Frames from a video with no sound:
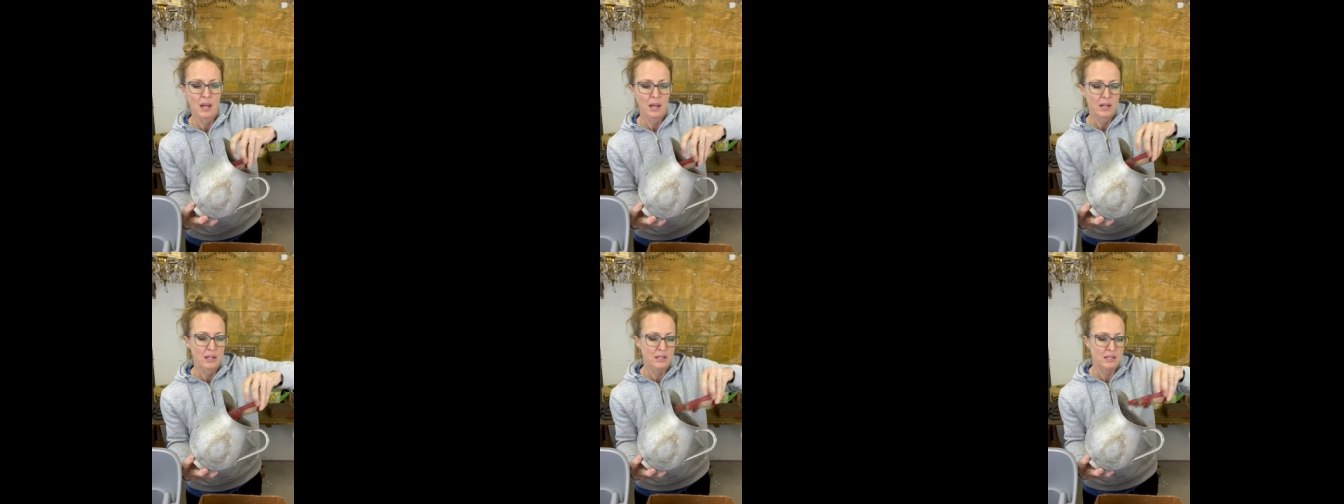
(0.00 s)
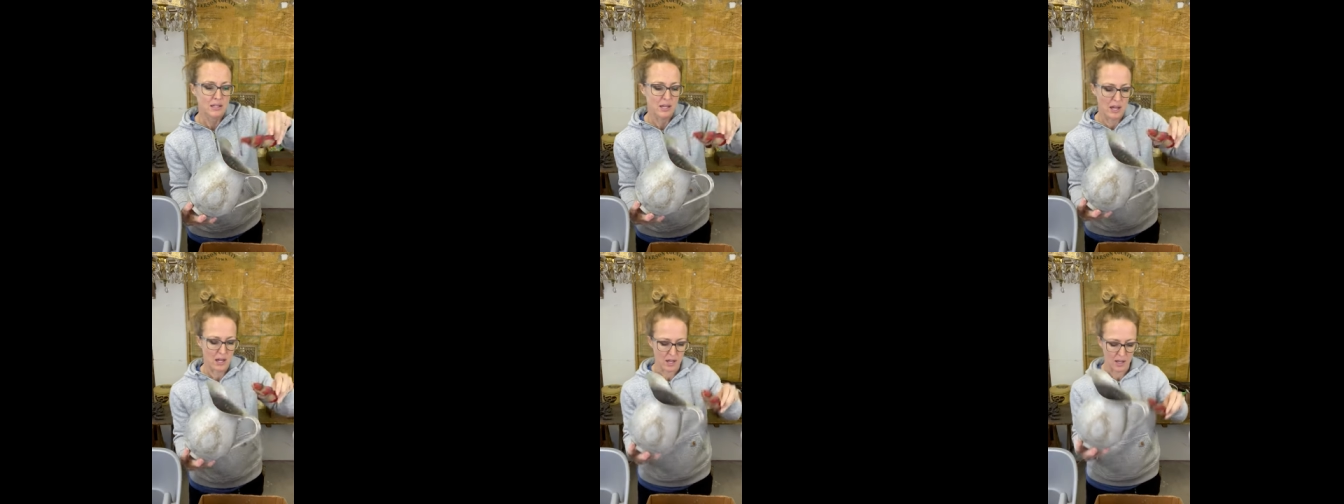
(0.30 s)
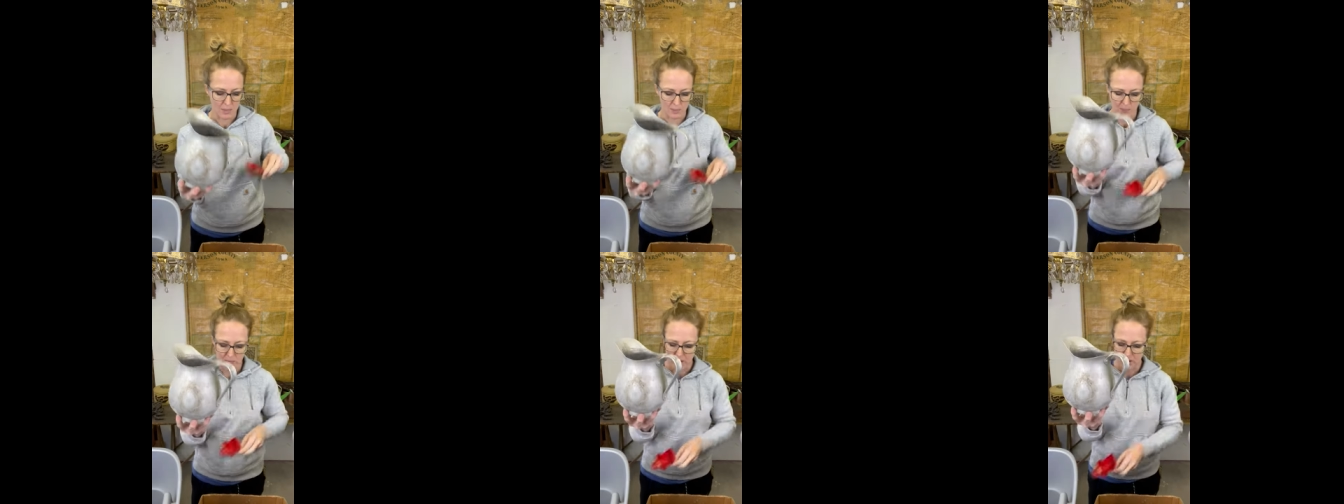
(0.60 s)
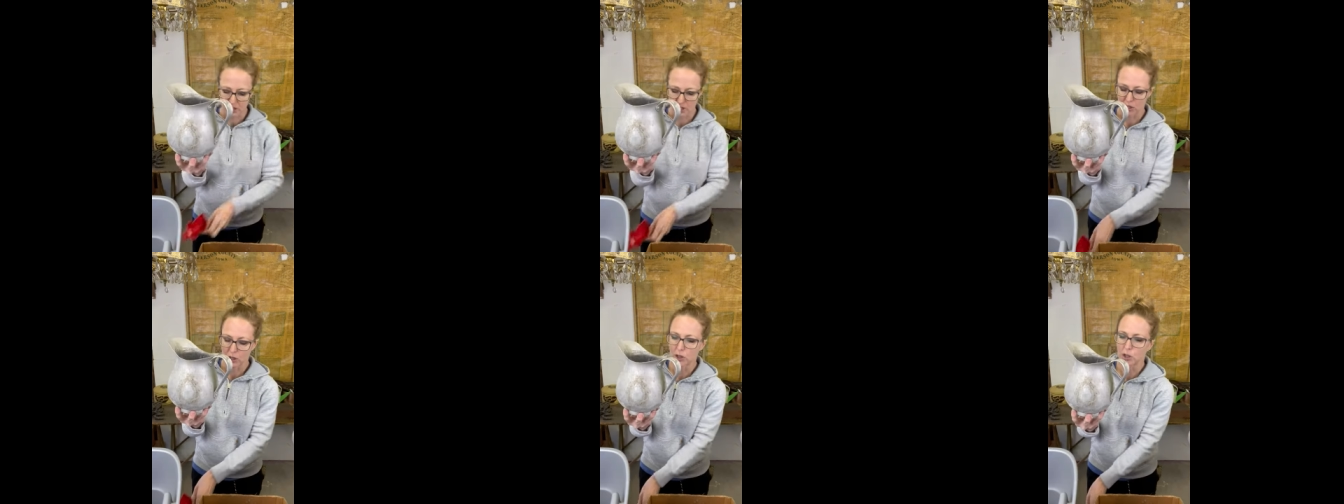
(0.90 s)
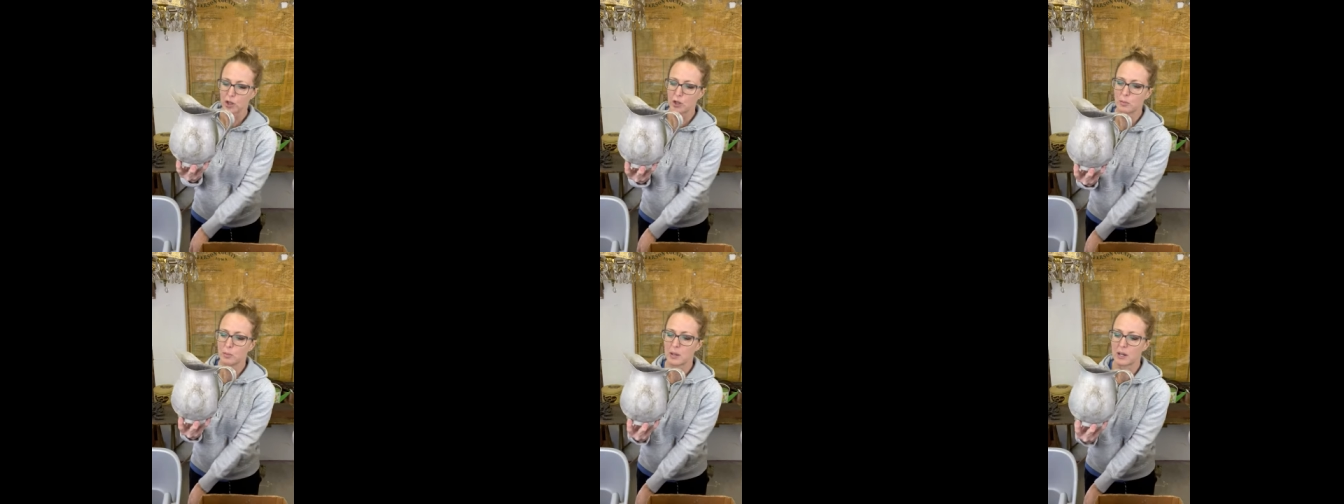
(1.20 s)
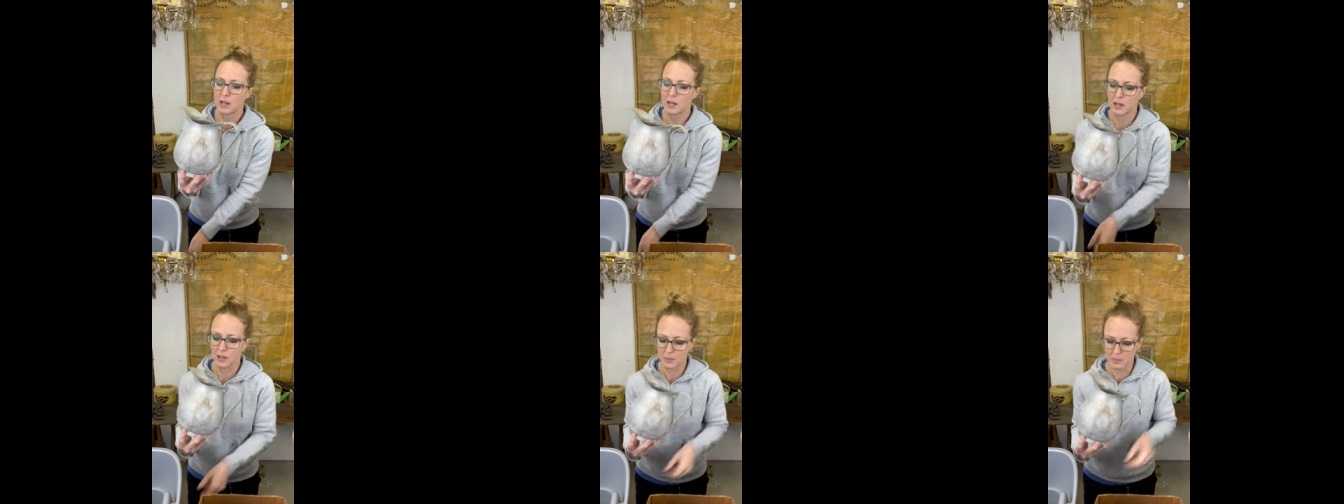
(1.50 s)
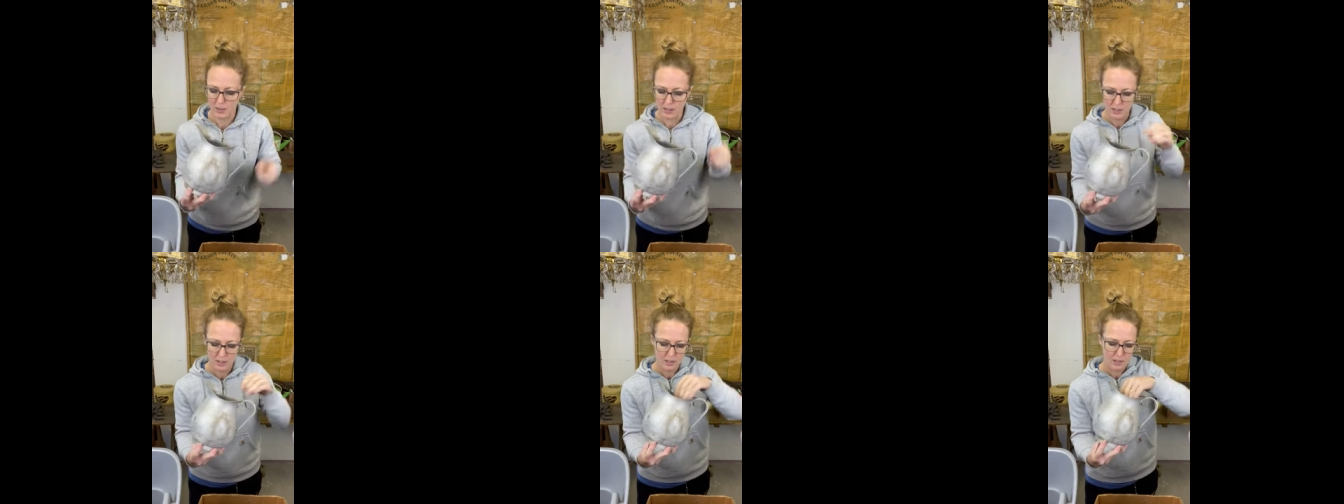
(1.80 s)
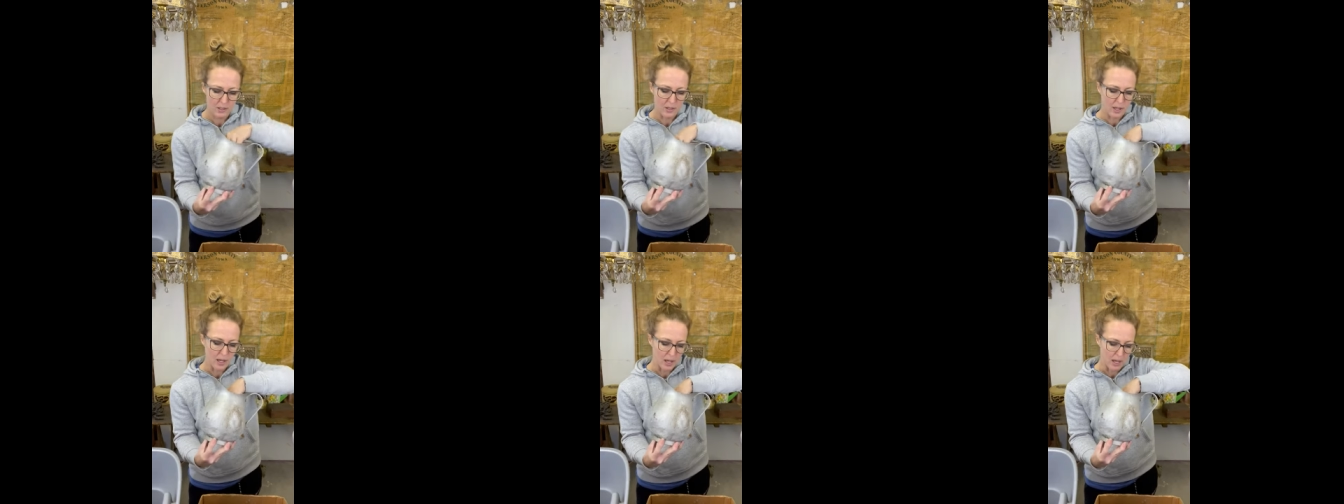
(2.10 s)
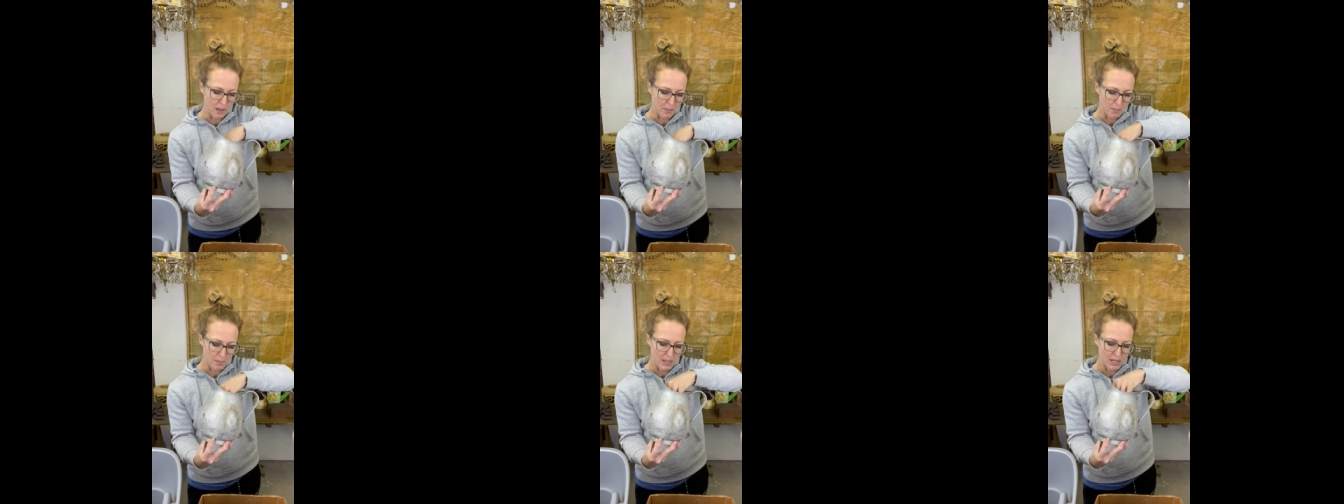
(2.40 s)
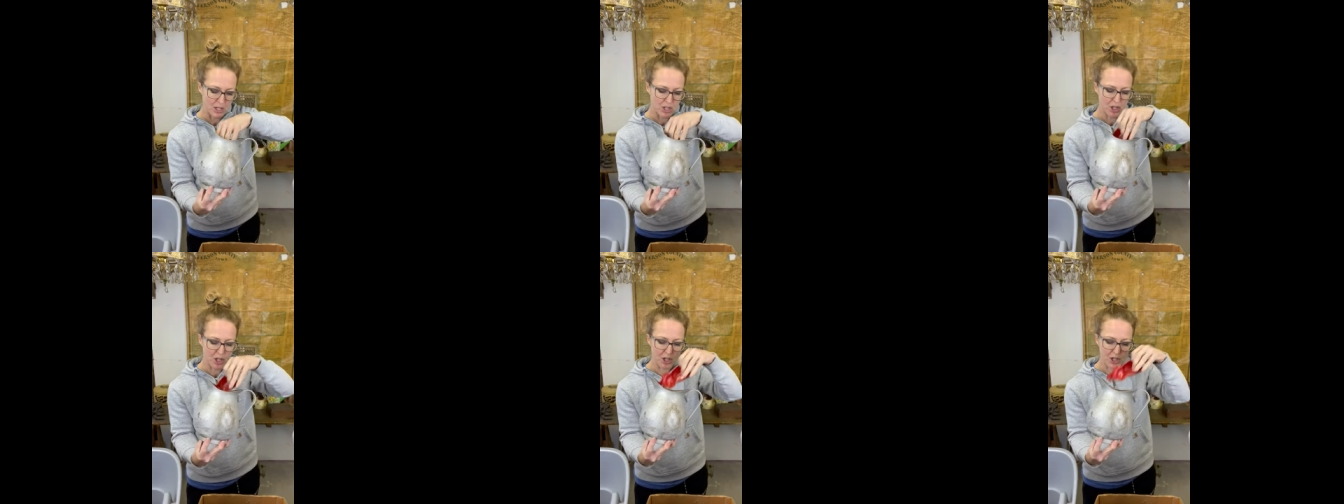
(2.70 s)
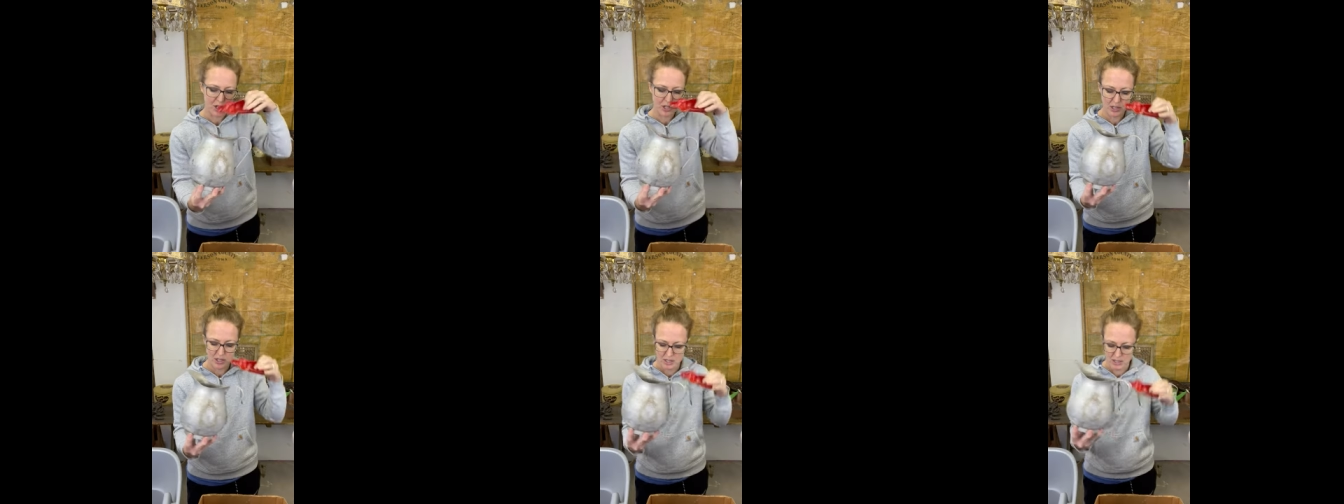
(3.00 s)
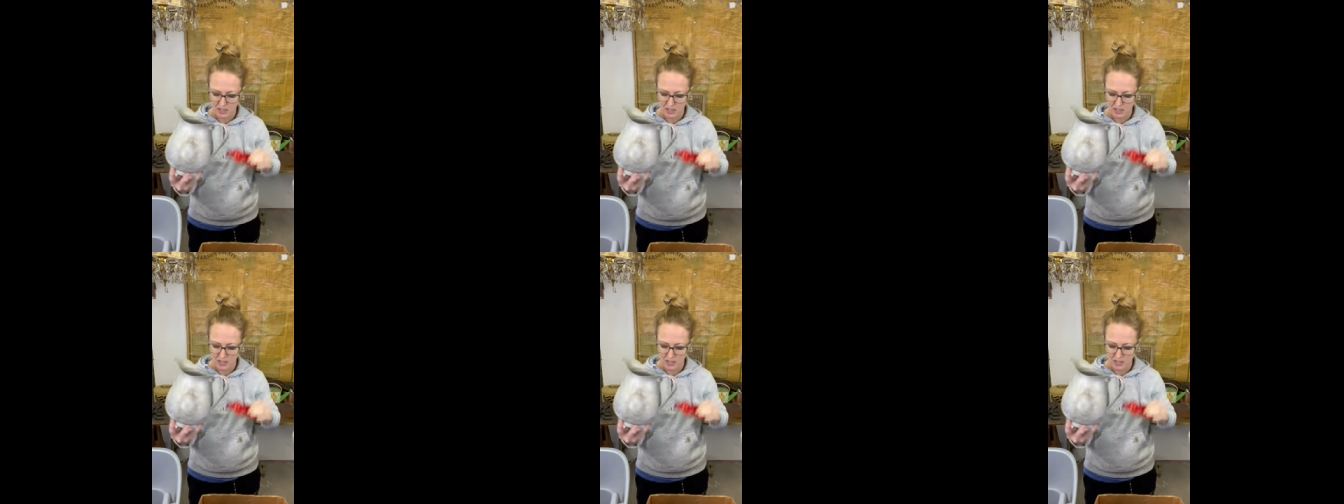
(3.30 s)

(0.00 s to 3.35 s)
some aluminum uh, pictures